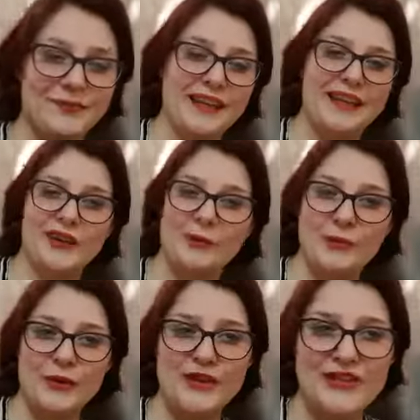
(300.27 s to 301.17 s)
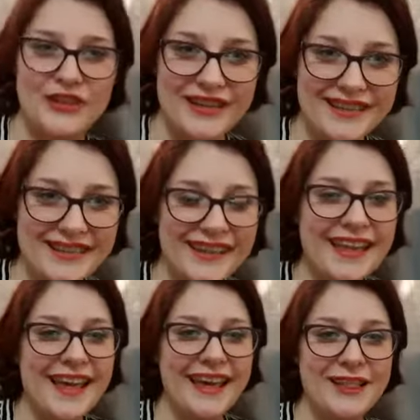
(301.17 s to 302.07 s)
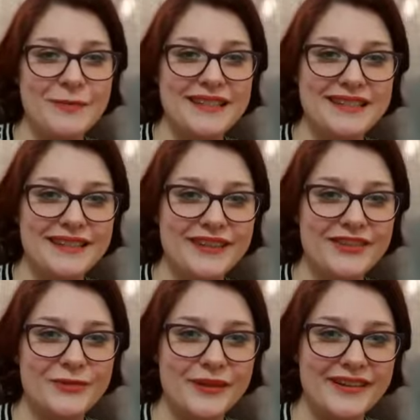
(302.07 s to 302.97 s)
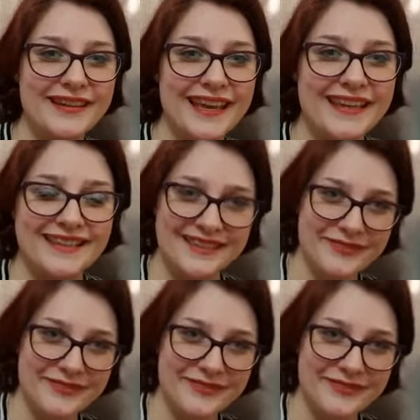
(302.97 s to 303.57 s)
I hope you enjoyed it. I'll be seeing you tomorrow night.